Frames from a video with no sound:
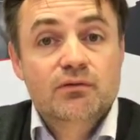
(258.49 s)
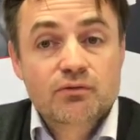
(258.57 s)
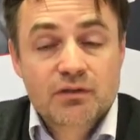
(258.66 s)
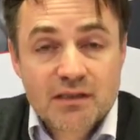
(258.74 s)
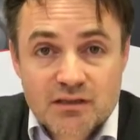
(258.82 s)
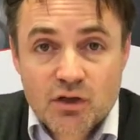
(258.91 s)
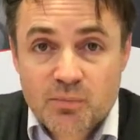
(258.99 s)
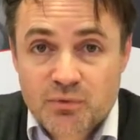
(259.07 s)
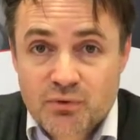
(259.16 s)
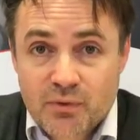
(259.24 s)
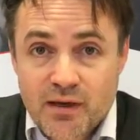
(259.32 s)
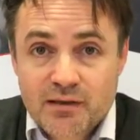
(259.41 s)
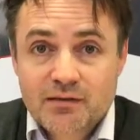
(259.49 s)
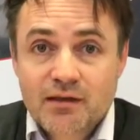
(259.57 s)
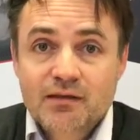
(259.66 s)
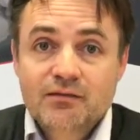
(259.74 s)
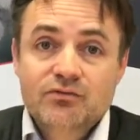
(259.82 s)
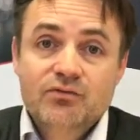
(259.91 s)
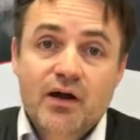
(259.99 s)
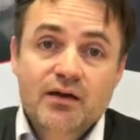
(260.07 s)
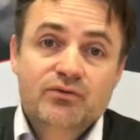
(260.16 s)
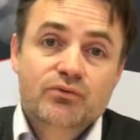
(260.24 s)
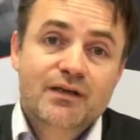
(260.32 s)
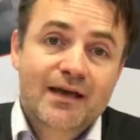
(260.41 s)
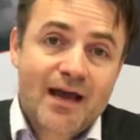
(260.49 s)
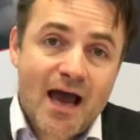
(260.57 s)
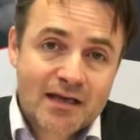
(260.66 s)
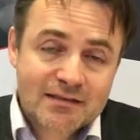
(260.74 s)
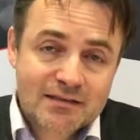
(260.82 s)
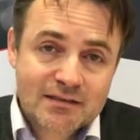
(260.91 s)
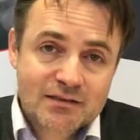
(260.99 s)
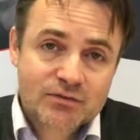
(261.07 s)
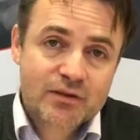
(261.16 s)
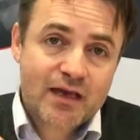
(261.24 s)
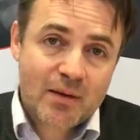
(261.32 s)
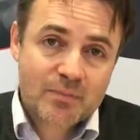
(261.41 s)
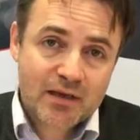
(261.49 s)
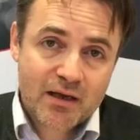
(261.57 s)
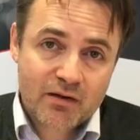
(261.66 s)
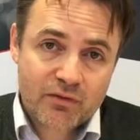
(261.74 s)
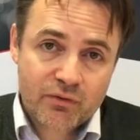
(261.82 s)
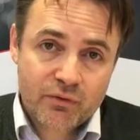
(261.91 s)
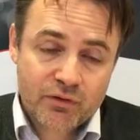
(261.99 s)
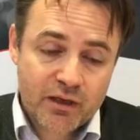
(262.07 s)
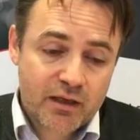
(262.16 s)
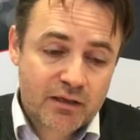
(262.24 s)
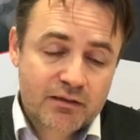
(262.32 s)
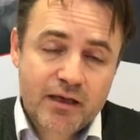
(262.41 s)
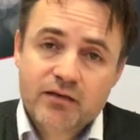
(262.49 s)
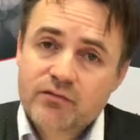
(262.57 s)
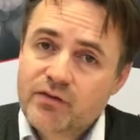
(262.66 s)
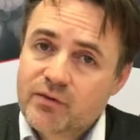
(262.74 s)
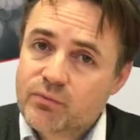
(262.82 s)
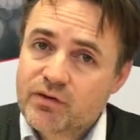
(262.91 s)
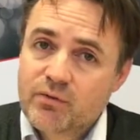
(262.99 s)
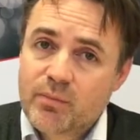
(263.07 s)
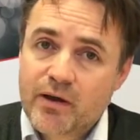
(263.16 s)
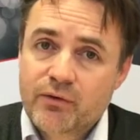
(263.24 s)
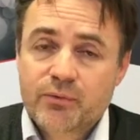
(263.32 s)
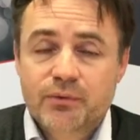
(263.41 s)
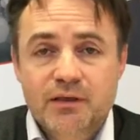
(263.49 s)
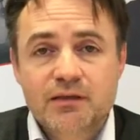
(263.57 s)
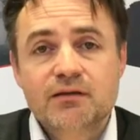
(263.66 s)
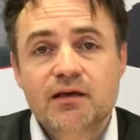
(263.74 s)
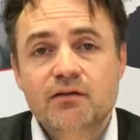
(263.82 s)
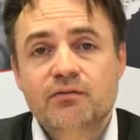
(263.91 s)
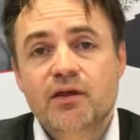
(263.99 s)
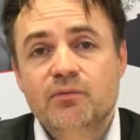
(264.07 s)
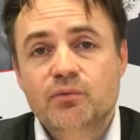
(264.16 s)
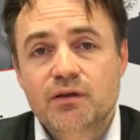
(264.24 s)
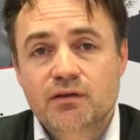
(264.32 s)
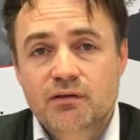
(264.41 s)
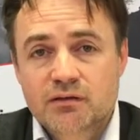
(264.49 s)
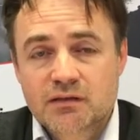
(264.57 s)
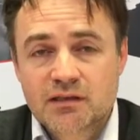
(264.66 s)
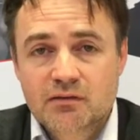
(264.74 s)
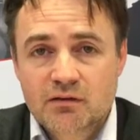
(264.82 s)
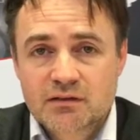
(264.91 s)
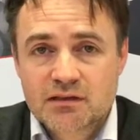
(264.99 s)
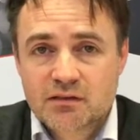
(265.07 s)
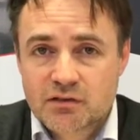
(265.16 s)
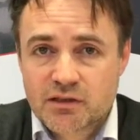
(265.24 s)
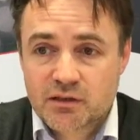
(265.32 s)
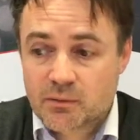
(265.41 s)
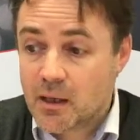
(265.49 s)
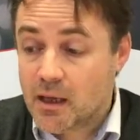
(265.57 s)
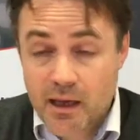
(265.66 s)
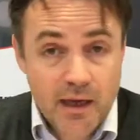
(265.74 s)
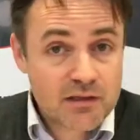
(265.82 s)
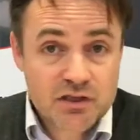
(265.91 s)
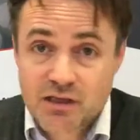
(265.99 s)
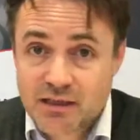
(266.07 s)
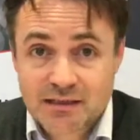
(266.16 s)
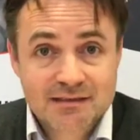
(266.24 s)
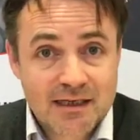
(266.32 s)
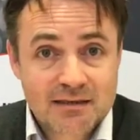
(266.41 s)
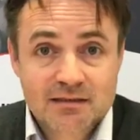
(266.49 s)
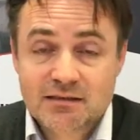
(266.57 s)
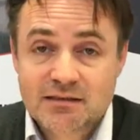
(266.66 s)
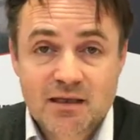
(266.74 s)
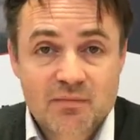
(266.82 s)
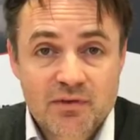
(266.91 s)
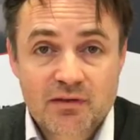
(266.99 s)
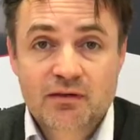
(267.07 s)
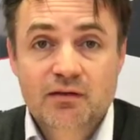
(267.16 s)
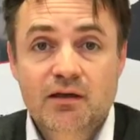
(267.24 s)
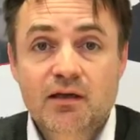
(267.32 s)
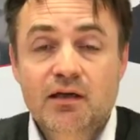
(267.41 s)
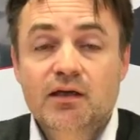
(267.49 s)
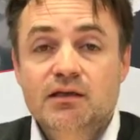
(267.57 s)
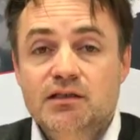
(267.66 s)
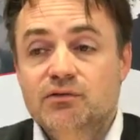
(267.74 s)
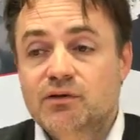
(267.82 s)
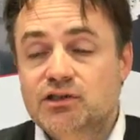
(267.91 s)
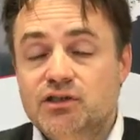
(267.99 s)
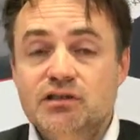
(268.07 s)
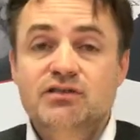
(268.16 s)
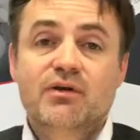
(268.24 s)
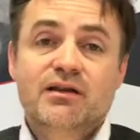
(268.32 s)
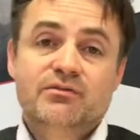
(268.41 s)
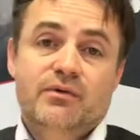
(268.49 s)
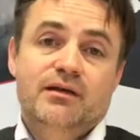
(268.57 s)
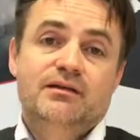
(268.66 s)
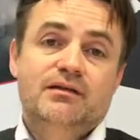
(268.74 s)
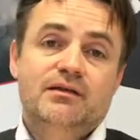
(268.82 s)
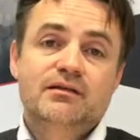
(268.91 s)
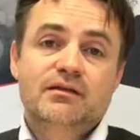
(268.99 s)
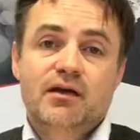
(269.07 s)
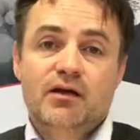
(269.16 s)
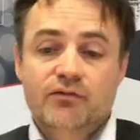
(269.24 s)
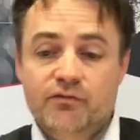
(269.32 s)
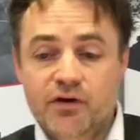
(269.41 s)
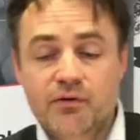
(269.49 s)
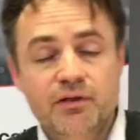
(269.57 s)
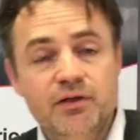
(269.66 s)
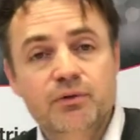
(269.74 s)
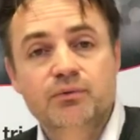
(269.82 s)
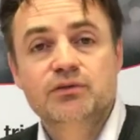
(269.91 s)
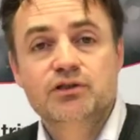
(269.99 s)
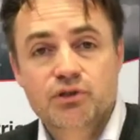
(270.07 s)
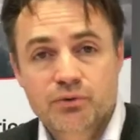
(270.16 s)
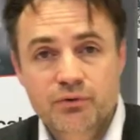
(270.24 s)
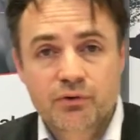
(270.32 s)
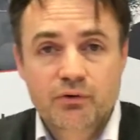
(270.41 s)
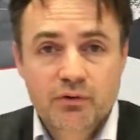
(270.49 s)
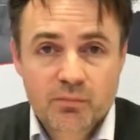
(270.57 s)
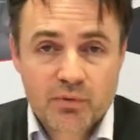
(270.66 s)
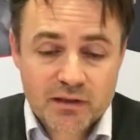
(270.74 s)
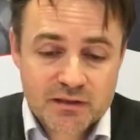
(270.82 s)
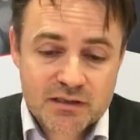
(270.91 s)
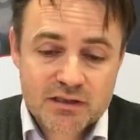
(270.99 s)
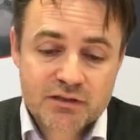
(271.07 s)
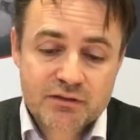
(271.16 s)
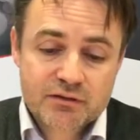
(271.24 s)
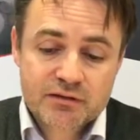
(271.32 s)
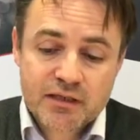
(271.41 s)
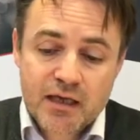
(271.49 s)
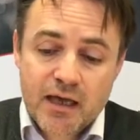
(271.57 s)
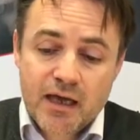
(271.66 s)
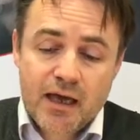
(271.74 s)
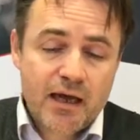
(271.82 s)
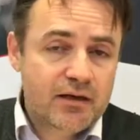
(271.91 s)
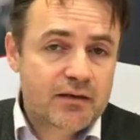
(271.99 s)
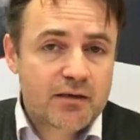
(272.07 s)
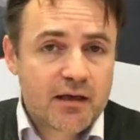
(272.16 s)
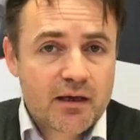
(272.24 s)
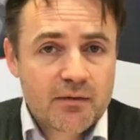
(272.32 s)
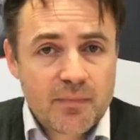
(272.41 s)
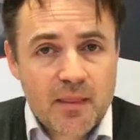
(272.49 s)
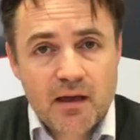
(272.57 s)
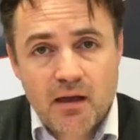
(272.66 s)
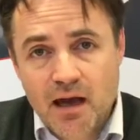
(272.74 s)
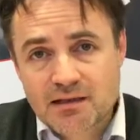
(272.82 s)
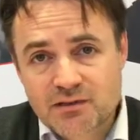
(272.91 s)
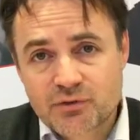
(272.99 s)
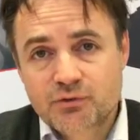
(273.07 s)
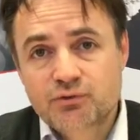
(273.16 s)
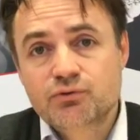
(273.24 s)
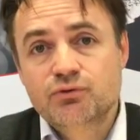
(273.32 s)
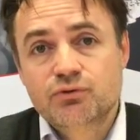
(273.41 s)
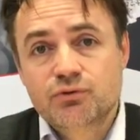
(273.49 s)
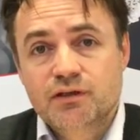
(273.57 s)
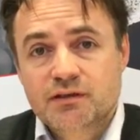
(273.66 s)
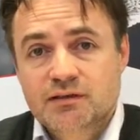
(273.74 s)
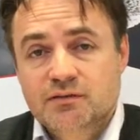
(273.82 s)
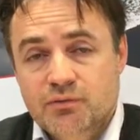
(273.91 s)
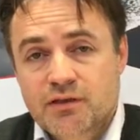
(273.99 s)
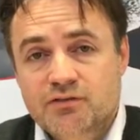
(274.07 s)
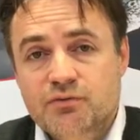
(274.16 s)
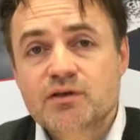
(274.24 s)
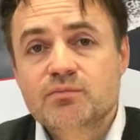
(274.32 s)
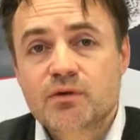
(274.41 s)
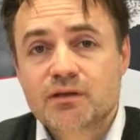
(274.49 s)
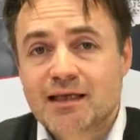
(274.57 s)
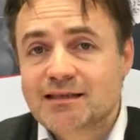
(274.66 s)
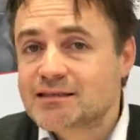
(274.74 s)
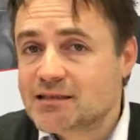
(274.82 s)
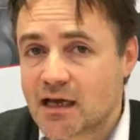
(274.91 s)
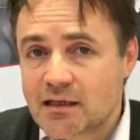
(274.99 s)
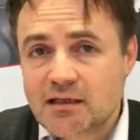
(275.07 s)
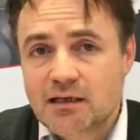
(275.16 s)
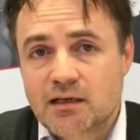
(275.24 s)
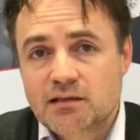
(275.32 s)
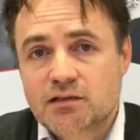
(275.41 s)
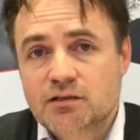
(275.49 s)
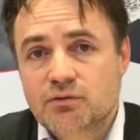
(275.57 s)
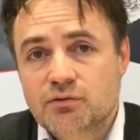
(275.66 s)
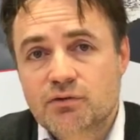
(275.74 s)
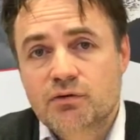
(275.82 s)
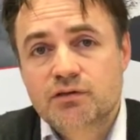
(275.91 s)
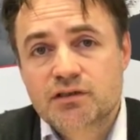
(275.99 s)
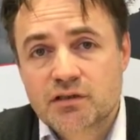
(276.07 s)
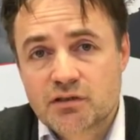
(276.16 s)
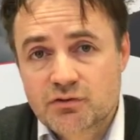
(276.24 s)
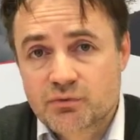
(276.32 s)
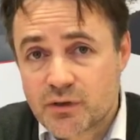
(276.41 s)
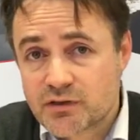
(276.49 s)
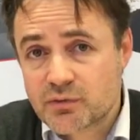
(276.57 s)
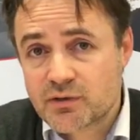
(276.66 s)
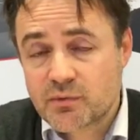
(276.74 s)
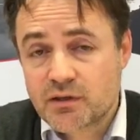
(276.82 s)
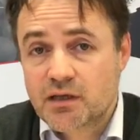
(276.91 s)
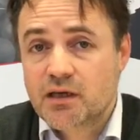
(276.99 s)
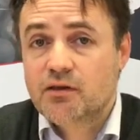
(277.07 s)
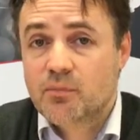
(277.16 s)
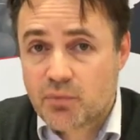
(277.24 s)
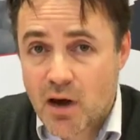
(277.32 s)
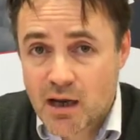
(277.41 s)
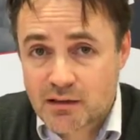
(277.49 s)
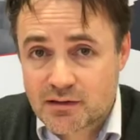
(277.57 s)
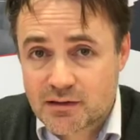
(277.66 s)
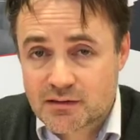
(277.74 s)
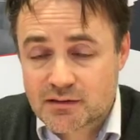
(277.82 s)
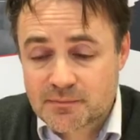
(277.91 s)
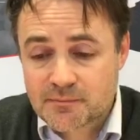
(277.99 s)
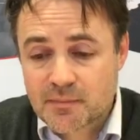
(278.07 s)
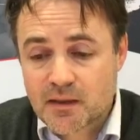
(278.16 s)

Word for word: desobturate and try to get access to the apical third. 10 of them with the BioRoot and 10 of them with the zinc oxide eugenol. And she had exactly the same thing. She was just graduated, a very young junior practitioner, and I asked her to do this retreatment exactly like she does a retreatment in a practice.